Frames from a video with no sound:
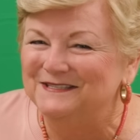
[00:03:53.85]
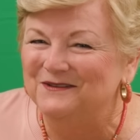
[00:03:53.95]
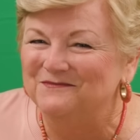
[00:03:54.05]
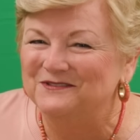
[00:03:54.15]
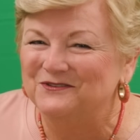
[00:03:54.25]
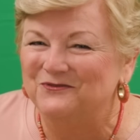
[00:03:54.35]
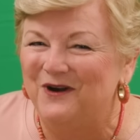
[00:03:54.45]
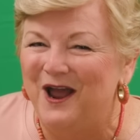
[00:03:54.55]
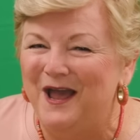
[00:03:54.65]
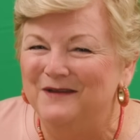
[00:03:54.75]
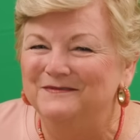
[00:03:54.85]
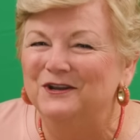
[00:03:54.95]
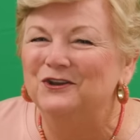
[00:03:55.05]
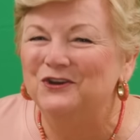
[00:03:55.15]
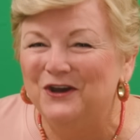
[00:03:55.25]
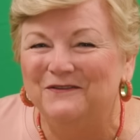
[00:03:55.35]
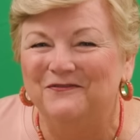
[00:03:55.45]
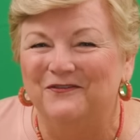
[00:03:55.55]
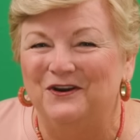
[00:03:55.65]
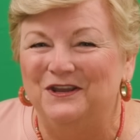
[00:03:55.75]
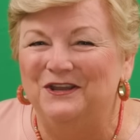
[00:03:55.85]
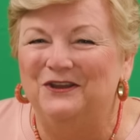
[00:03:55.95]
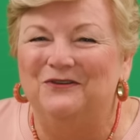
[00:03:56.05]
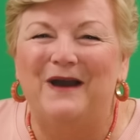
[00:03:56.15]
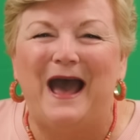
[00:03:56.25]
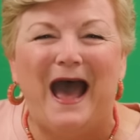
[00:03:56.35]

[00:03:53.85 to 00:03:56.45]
subscribed, good for you.